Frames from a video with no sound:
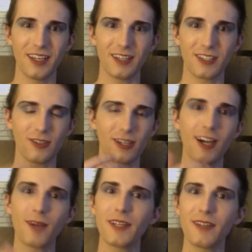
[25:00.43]
total
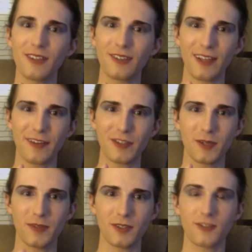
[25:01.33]
harmony with her life's
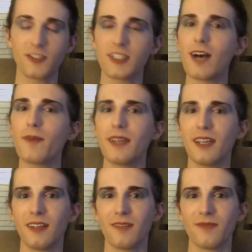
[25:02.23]
purpose, which is
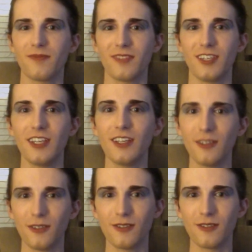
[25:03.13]
helping you